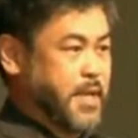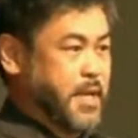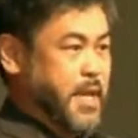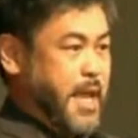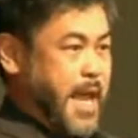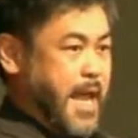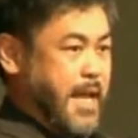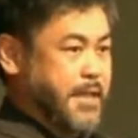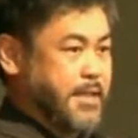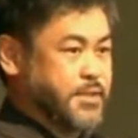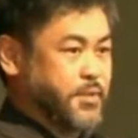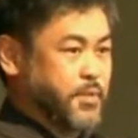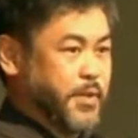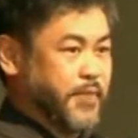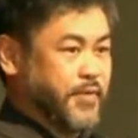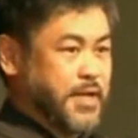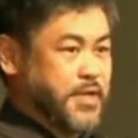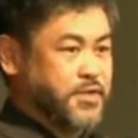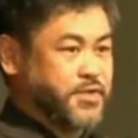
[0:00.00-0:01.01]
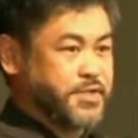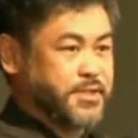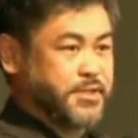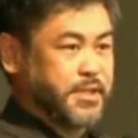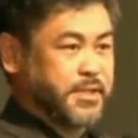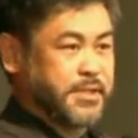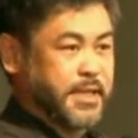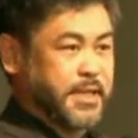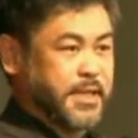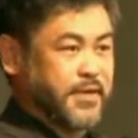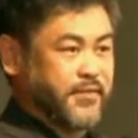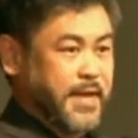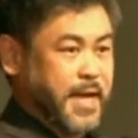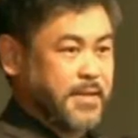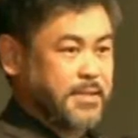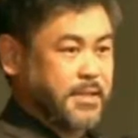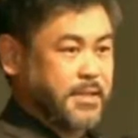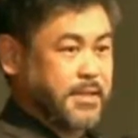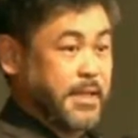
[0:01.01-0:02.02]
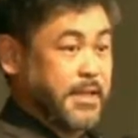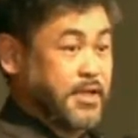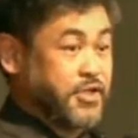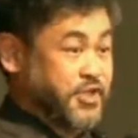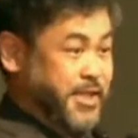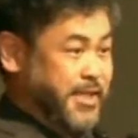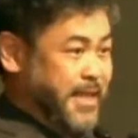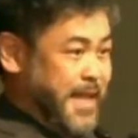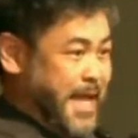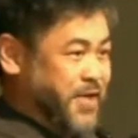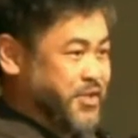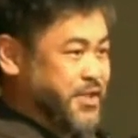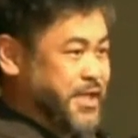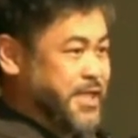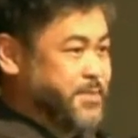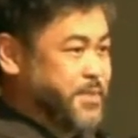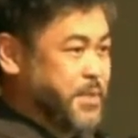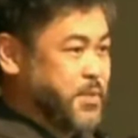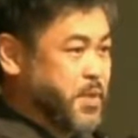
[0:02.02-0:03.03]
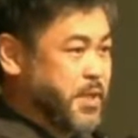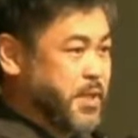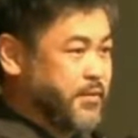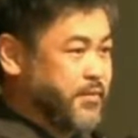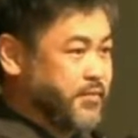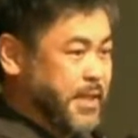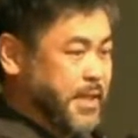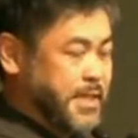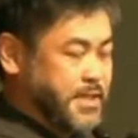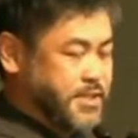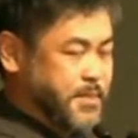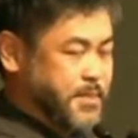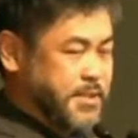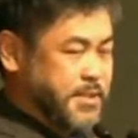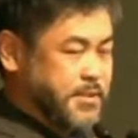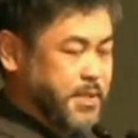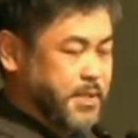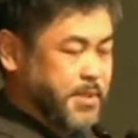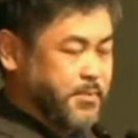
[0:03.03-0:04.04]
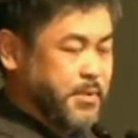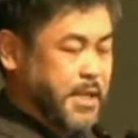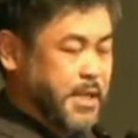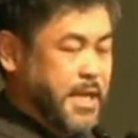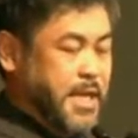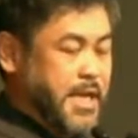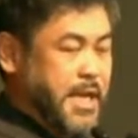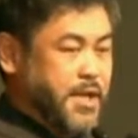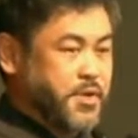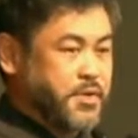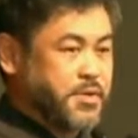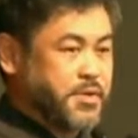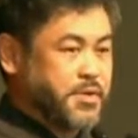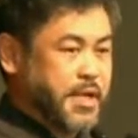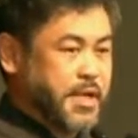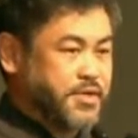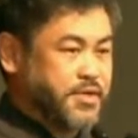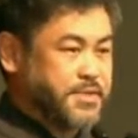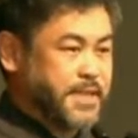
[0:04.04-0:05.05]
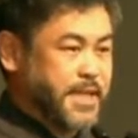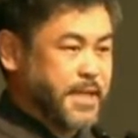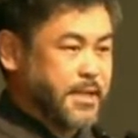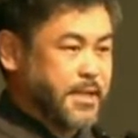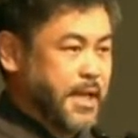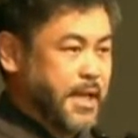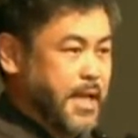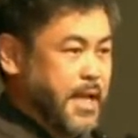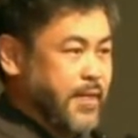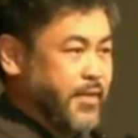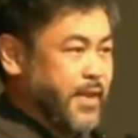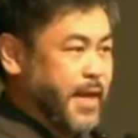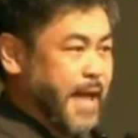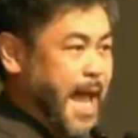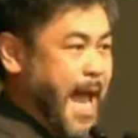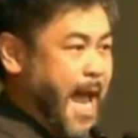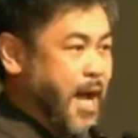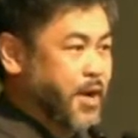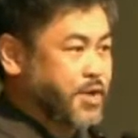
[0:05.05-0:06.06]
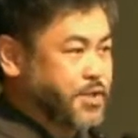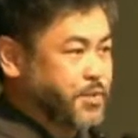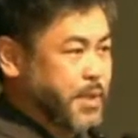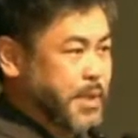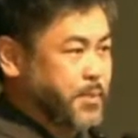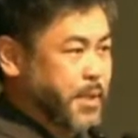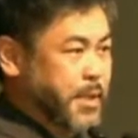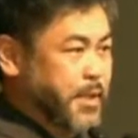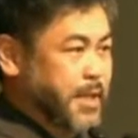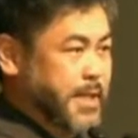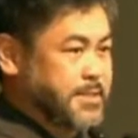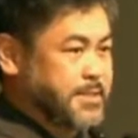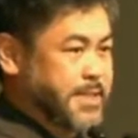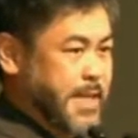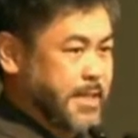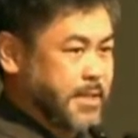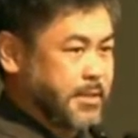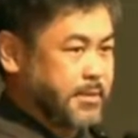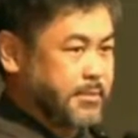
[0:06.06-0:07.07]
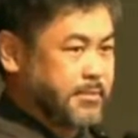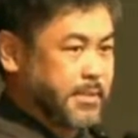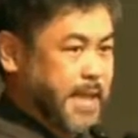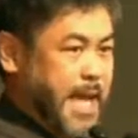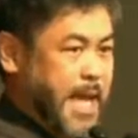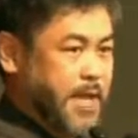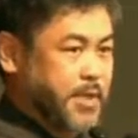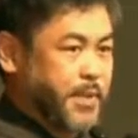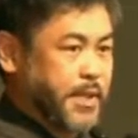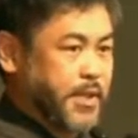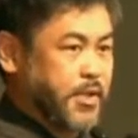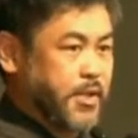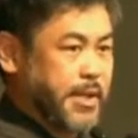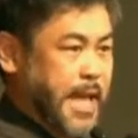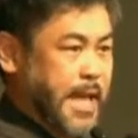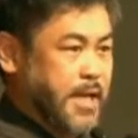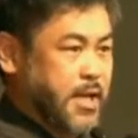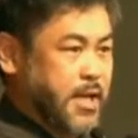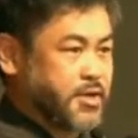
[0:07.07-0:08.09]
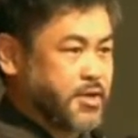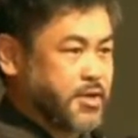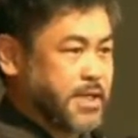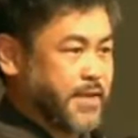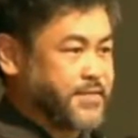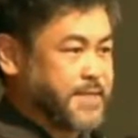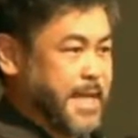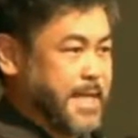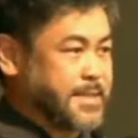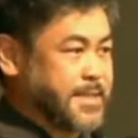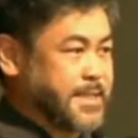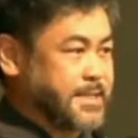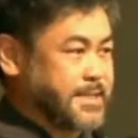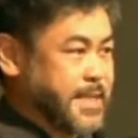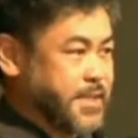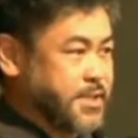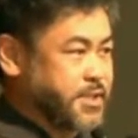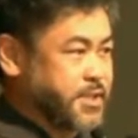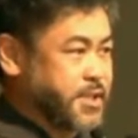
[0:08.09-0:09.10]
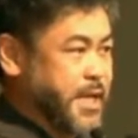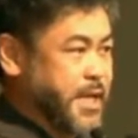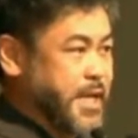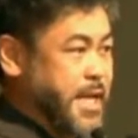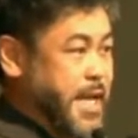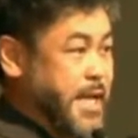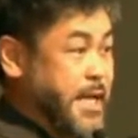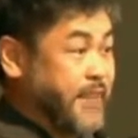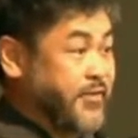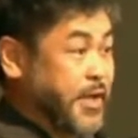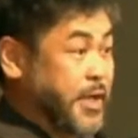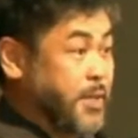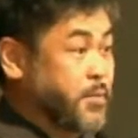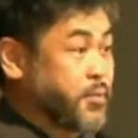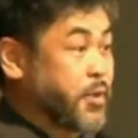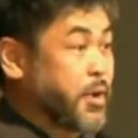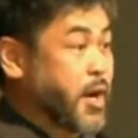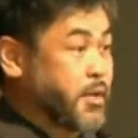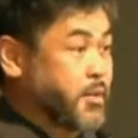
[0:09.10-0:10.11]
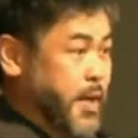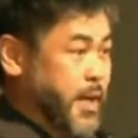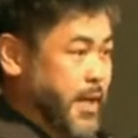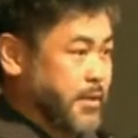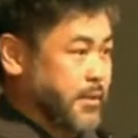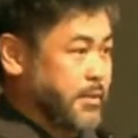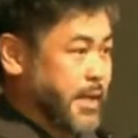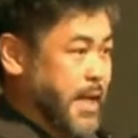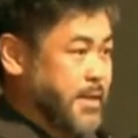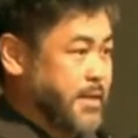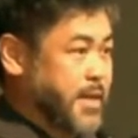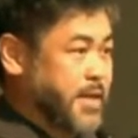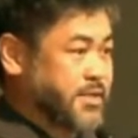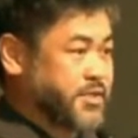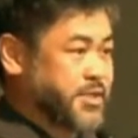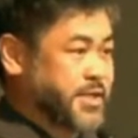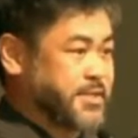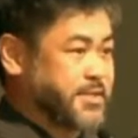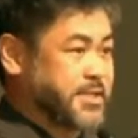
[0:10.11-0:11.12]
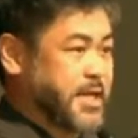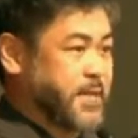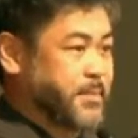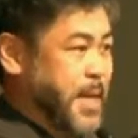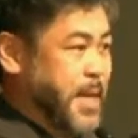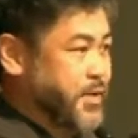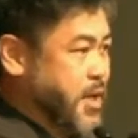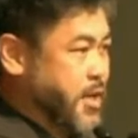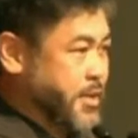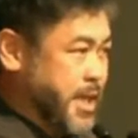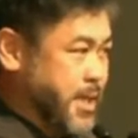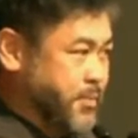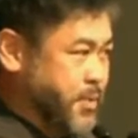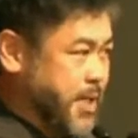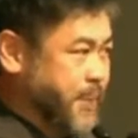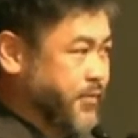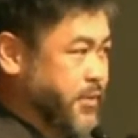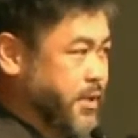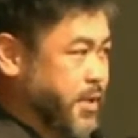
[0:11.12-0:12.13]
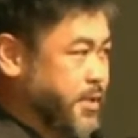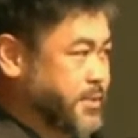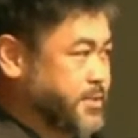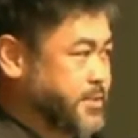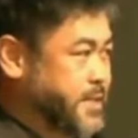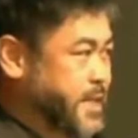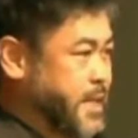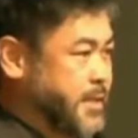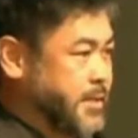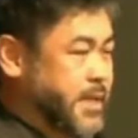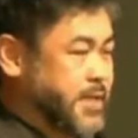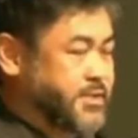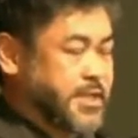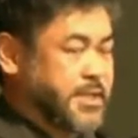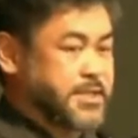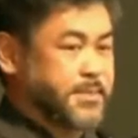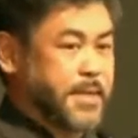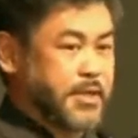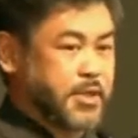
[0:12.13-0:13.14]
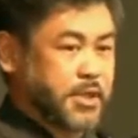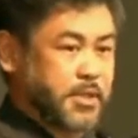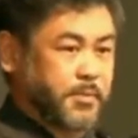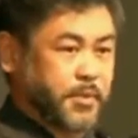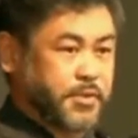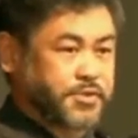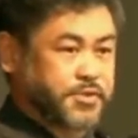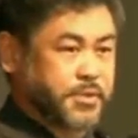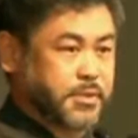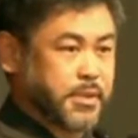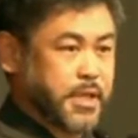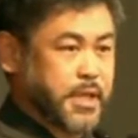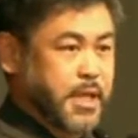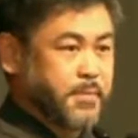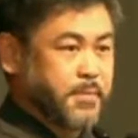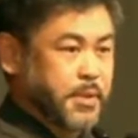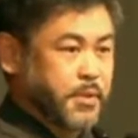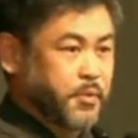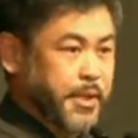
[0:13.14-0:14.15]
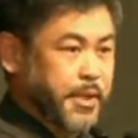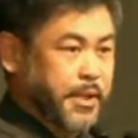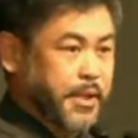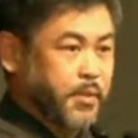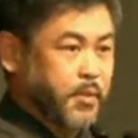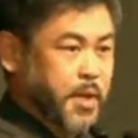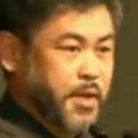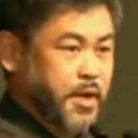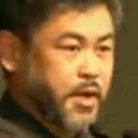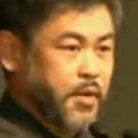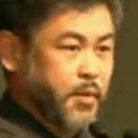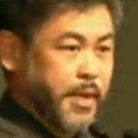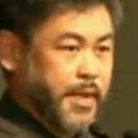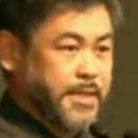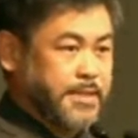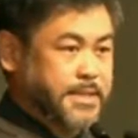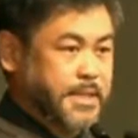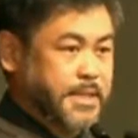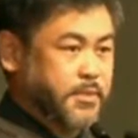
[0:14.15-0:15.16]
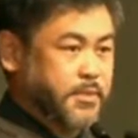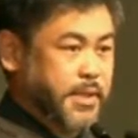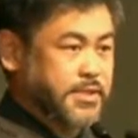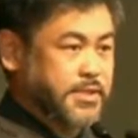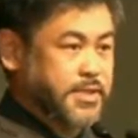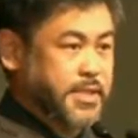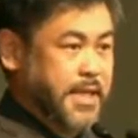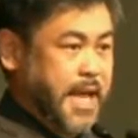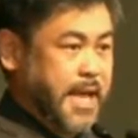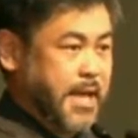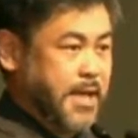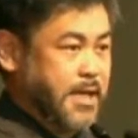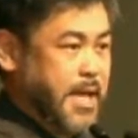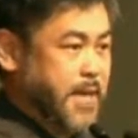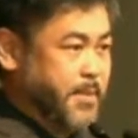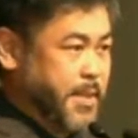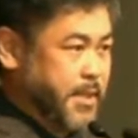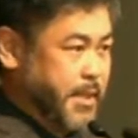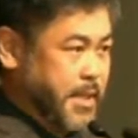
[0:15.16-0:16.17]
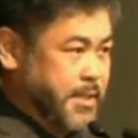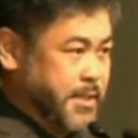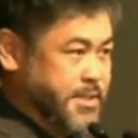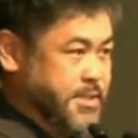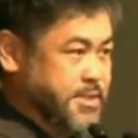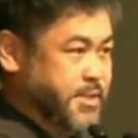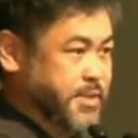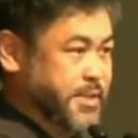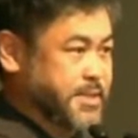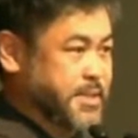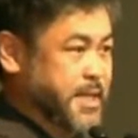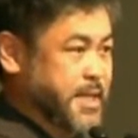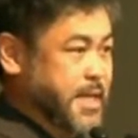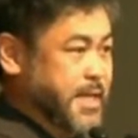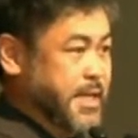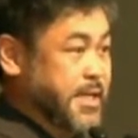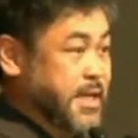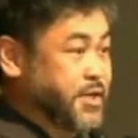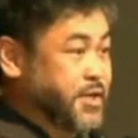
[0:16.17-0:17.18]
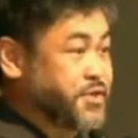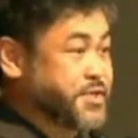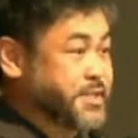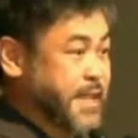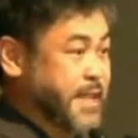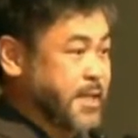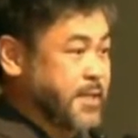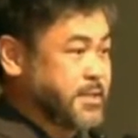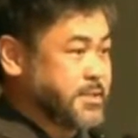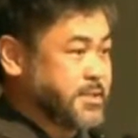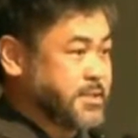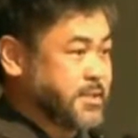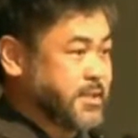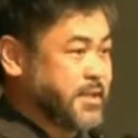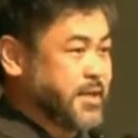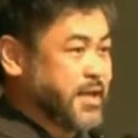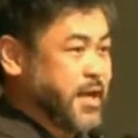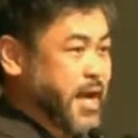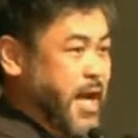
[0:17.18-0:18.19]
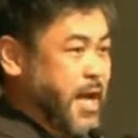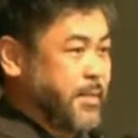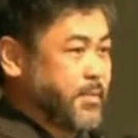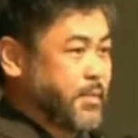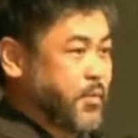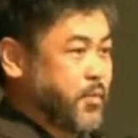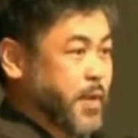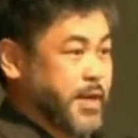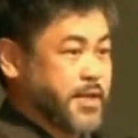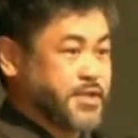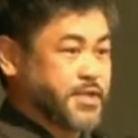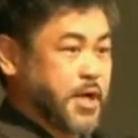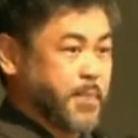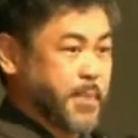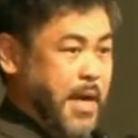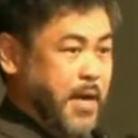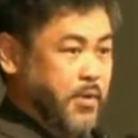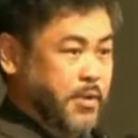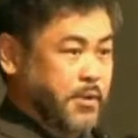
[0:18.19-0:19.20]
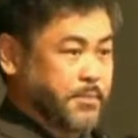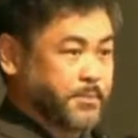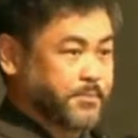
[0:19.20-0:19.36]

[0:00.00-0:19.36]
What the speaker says: And we've understood the fact that she actually has been one of the instrumental people in understanding that how do we collect data, how do we look at ourselves as a sector in a very broad way, and not just about our nonprofit arts, not just about commercial, but really what are ways in which the economic industries can understand what is our power.